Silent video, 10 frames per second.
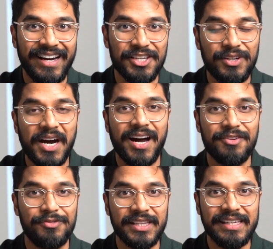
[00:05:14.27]
You
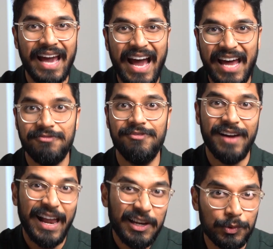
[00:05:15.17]
can't really add
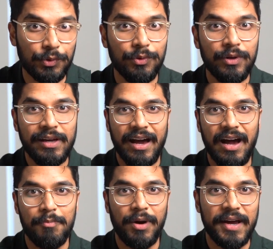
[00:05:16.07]
value
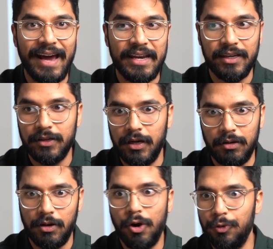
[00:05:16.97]
by adding
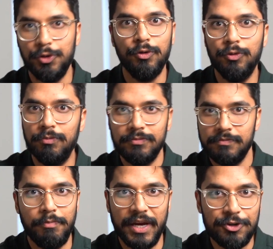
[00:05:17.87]
a whole new
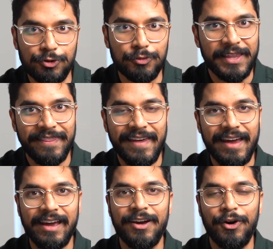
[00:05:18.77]
bedroom in
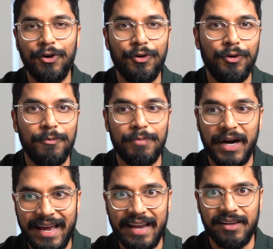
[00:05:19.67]
there or
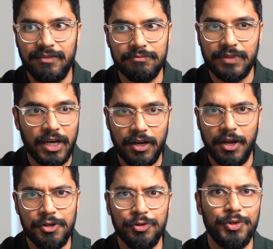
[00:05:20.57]
by adding a
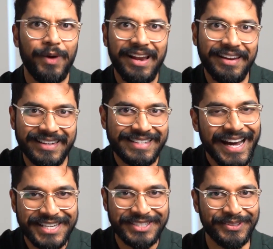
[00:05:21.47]
new dwelling
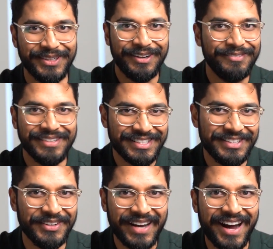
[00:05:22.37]
attached to it. Obviously,
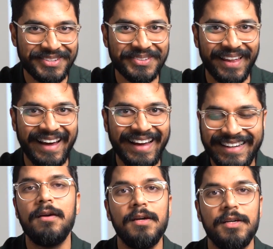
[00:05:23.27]
you can't do that.
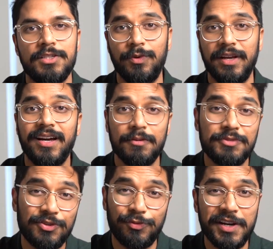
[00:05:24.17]
So when it
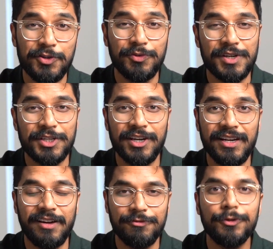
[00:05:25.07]
comes to rental
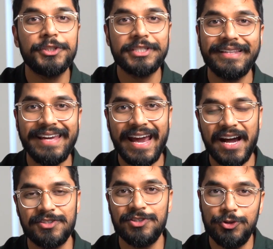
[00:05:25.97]
return, unfortunately,
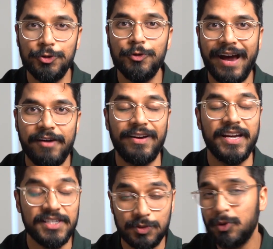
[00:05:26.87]
houses do have
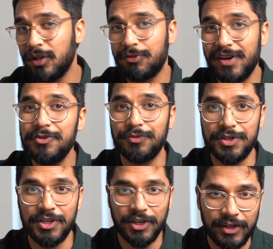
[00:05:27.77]
a smaller rental
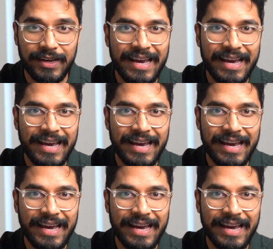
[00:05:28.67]
return.